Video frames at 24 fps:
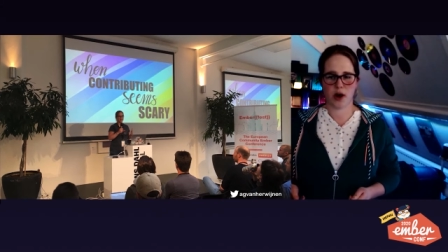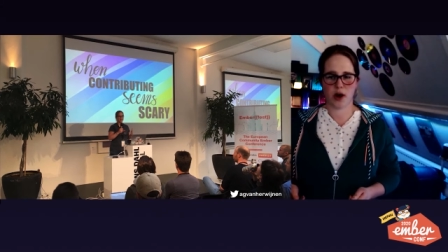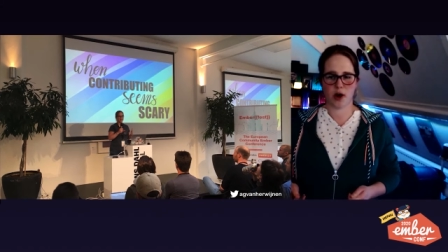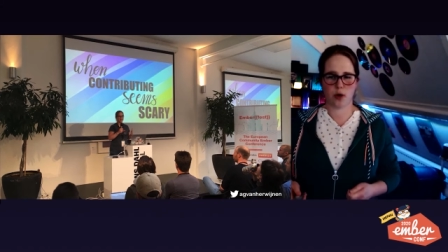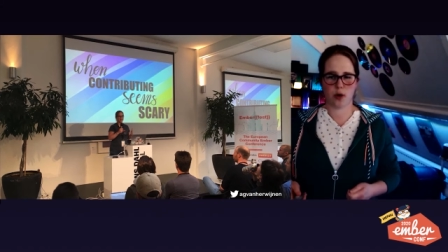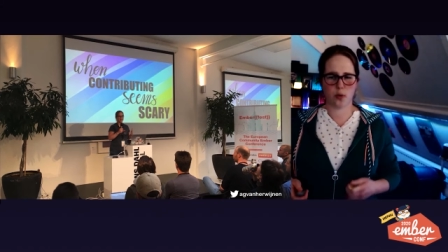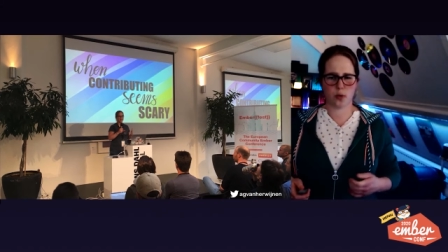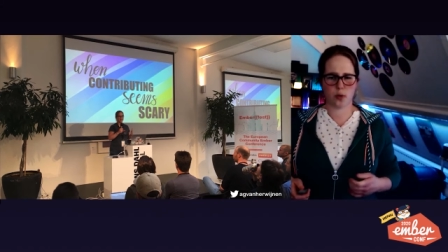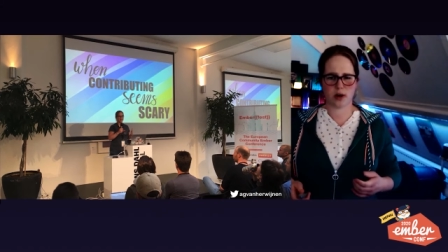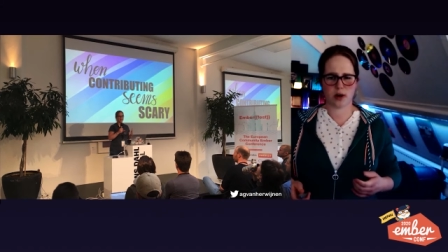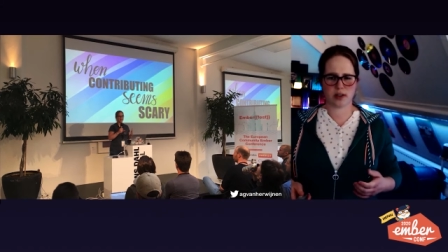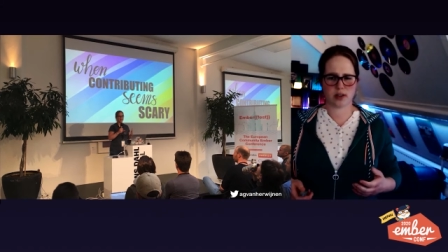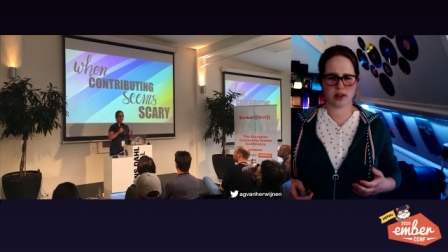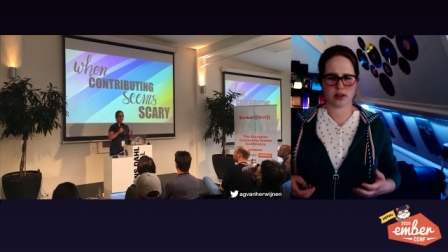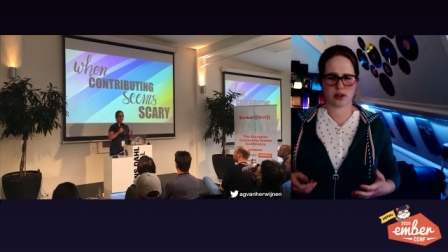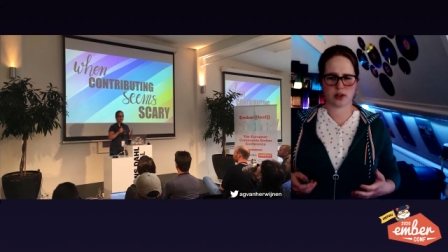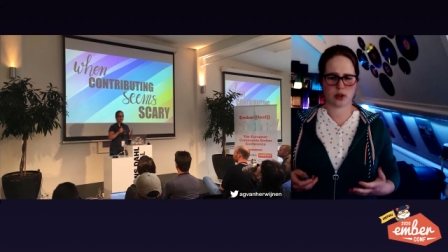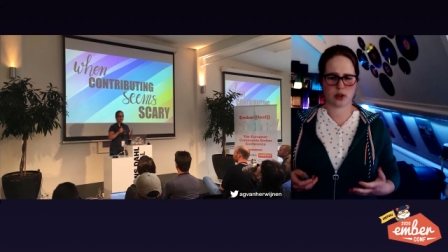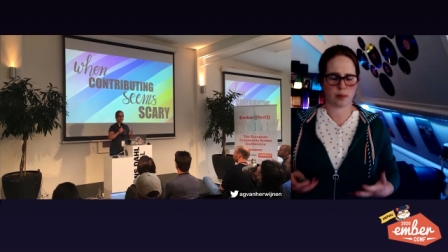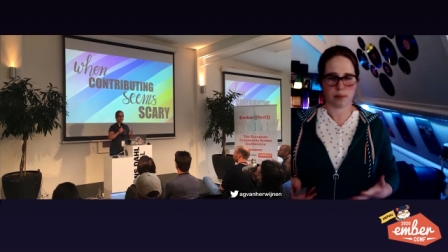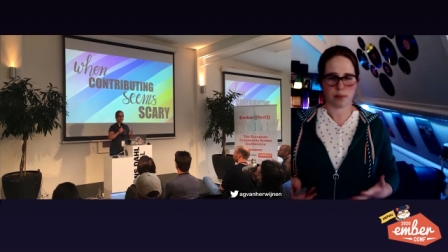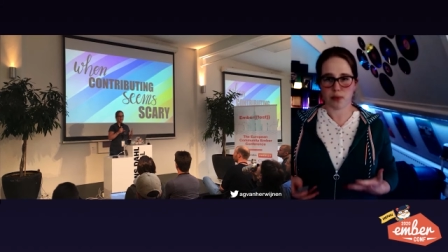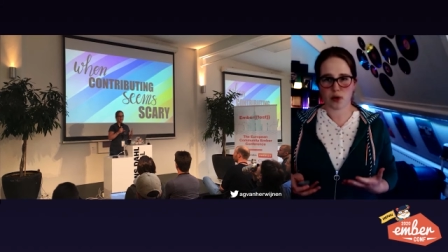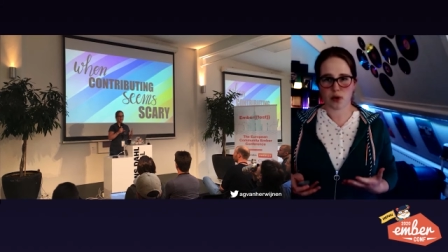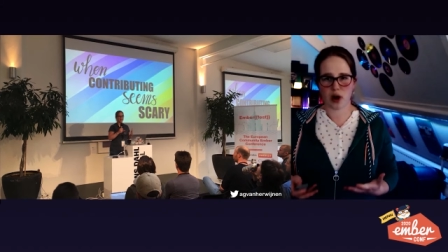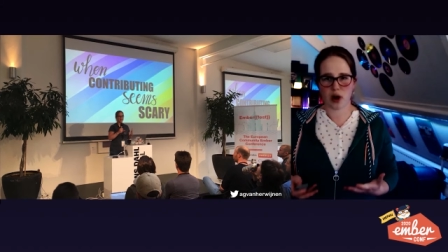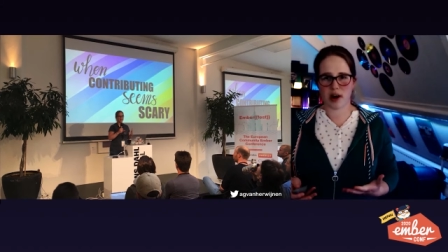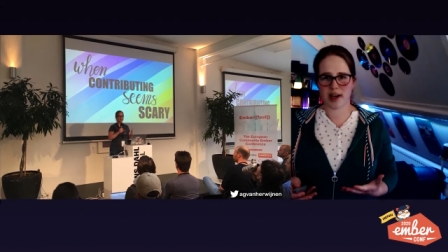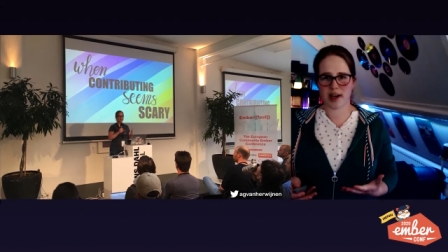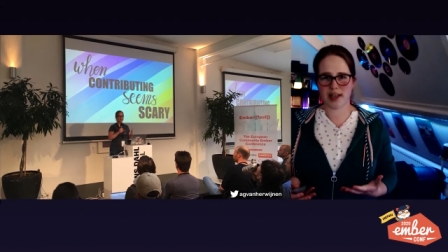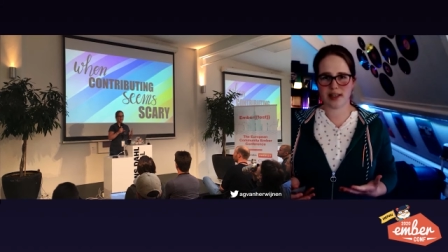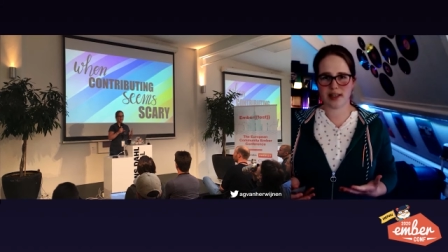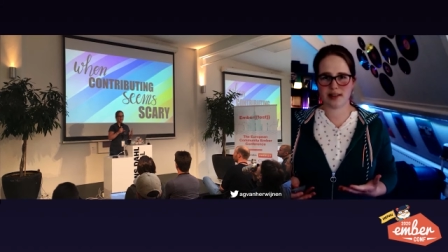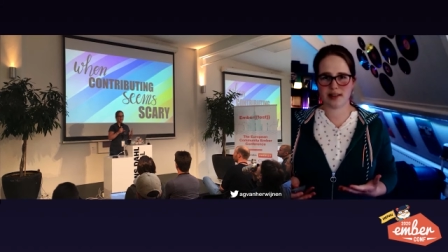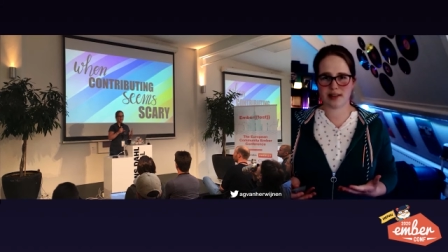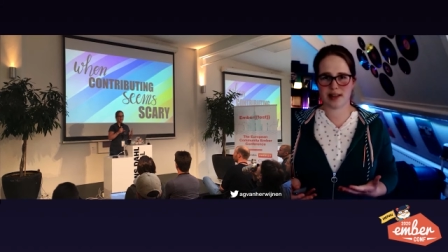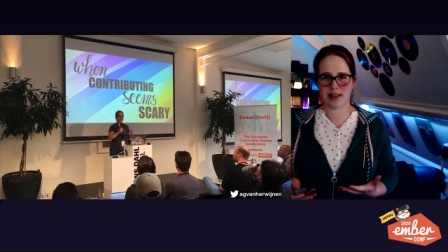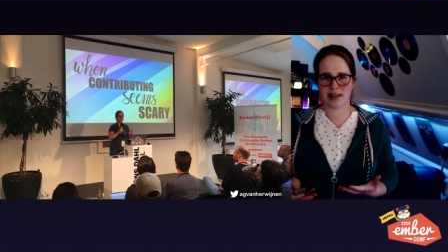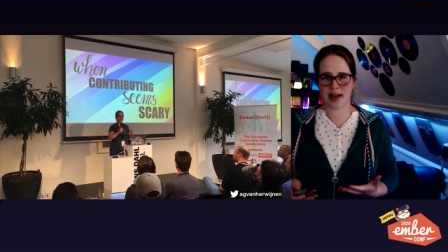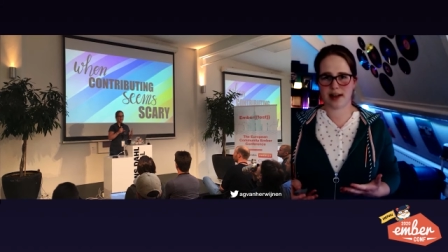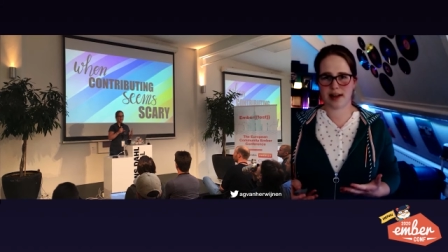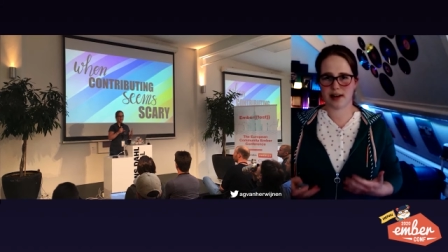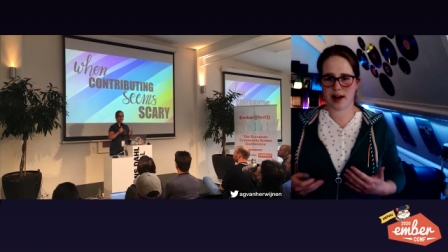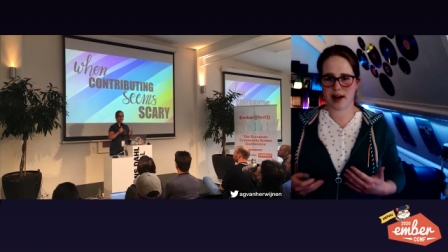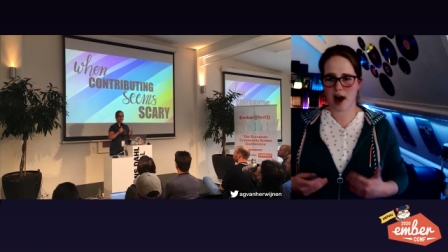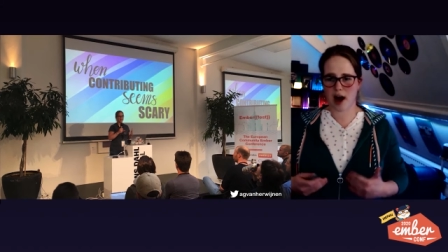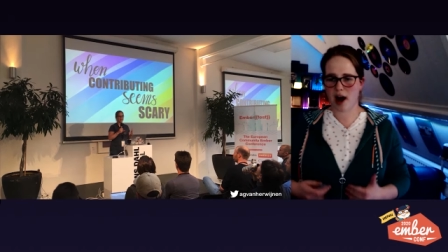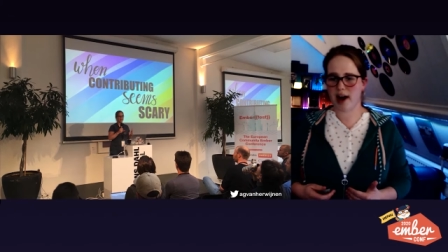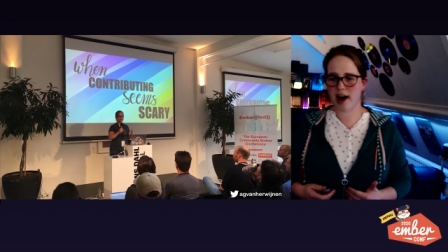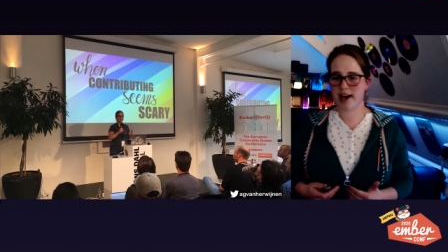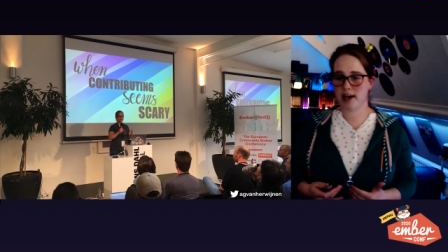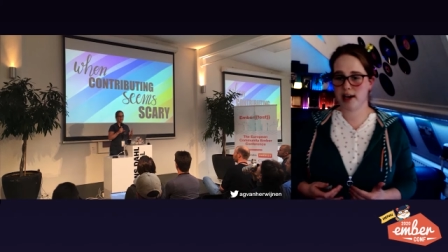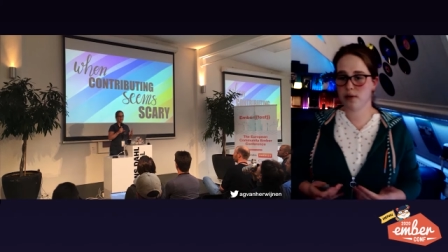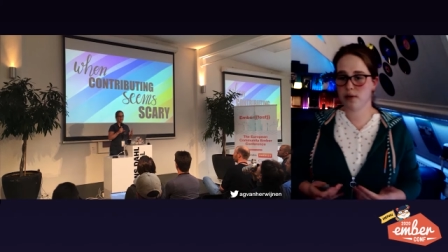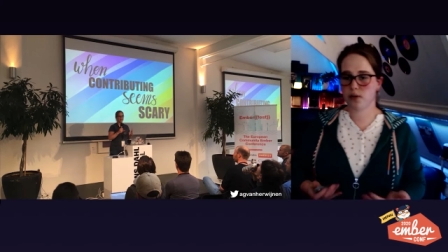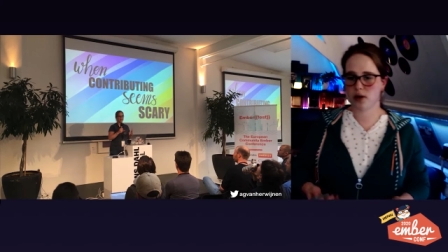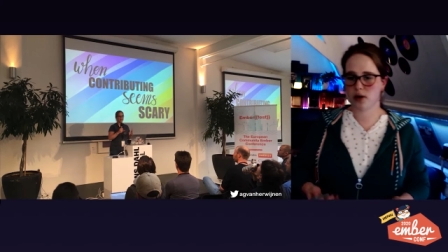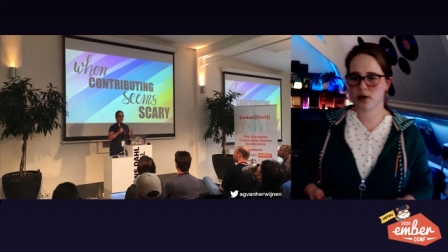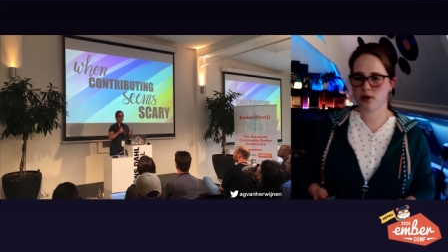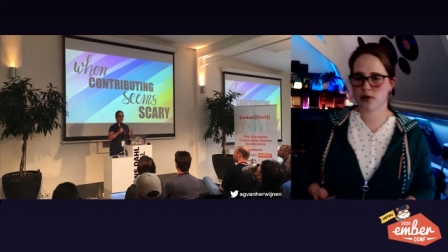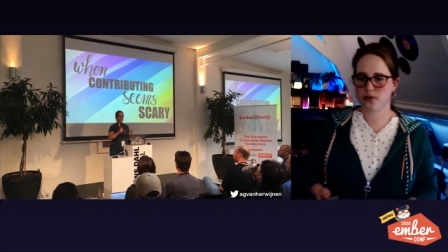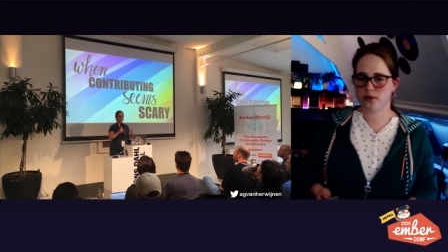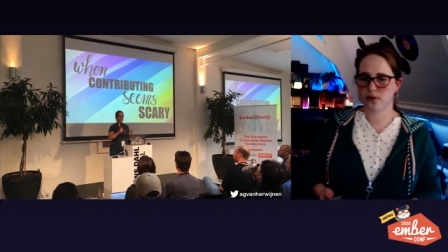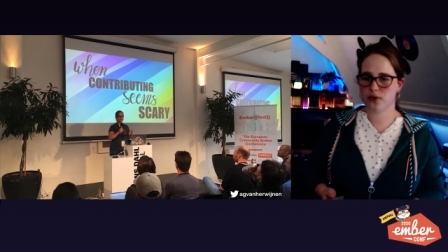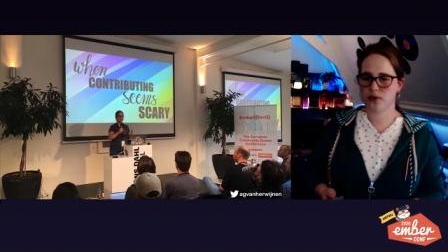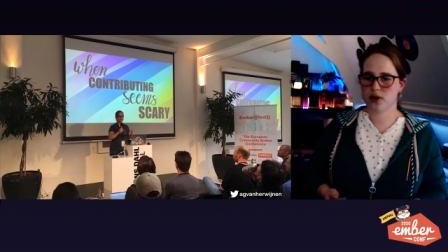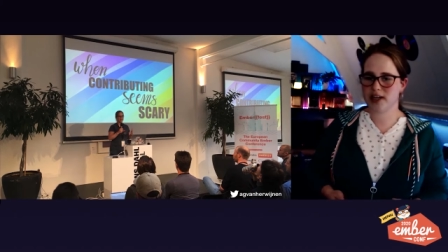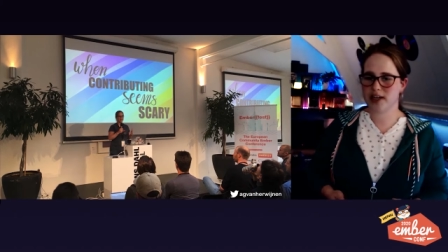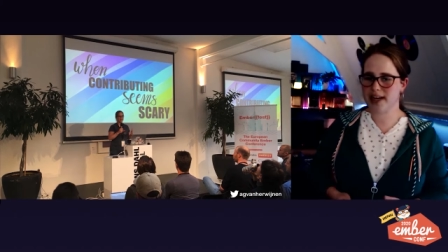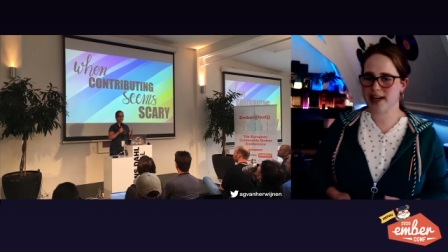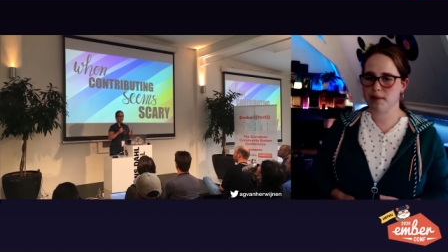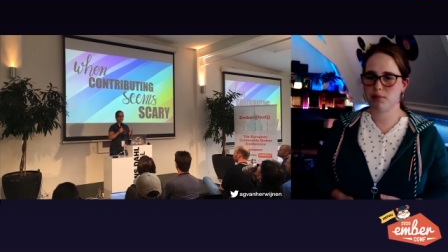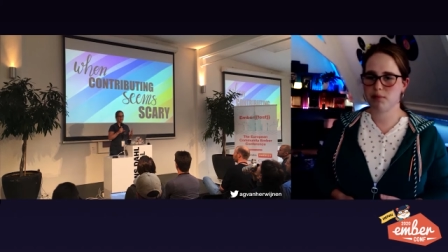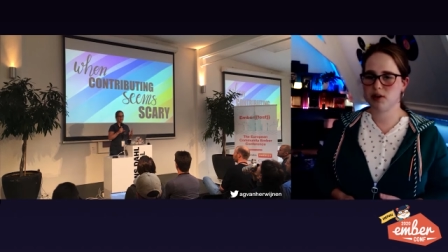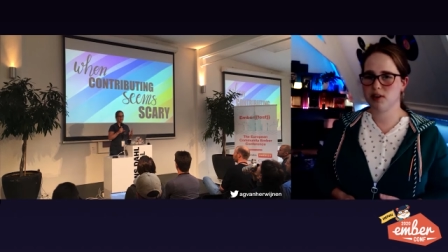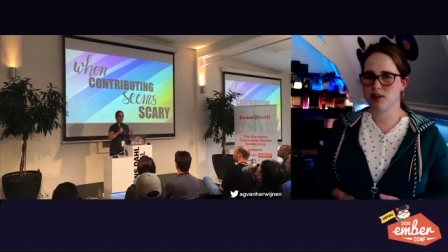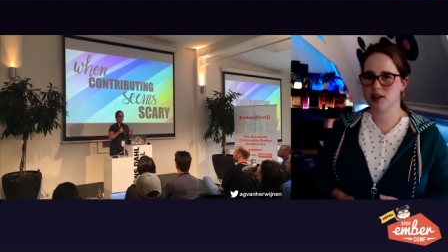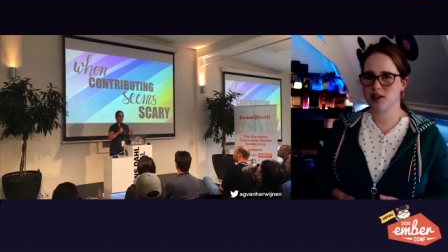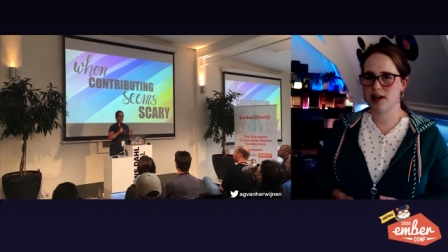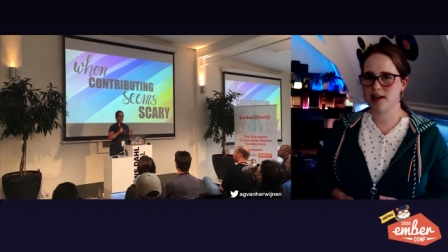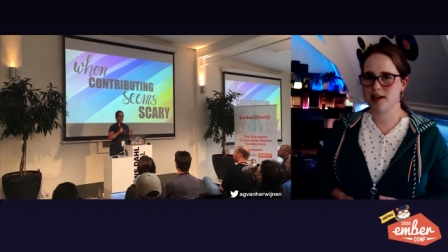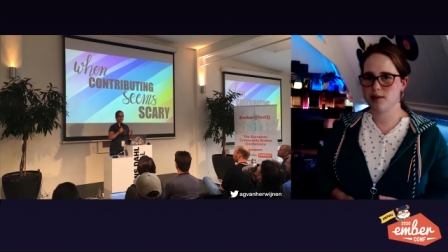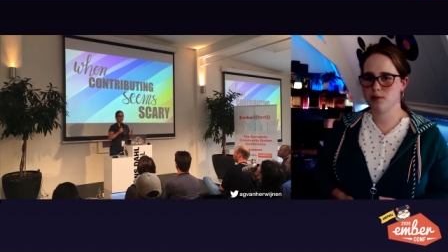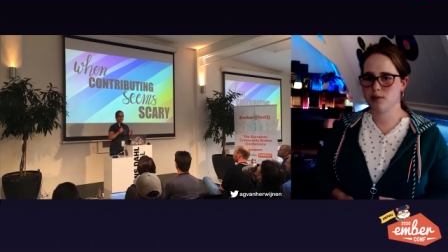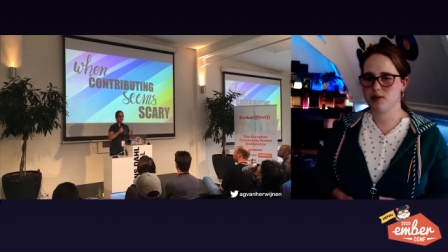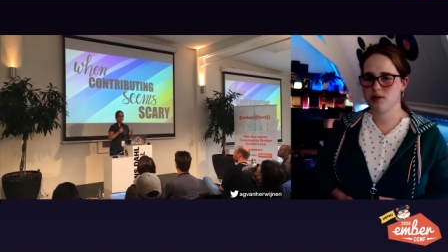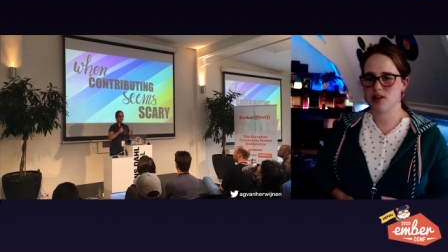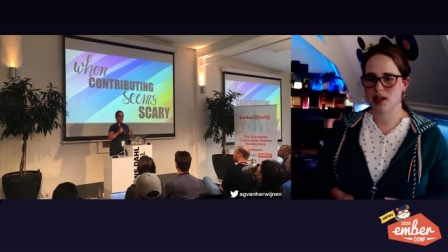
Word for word: who was surprised that I wrote for the Ember Times,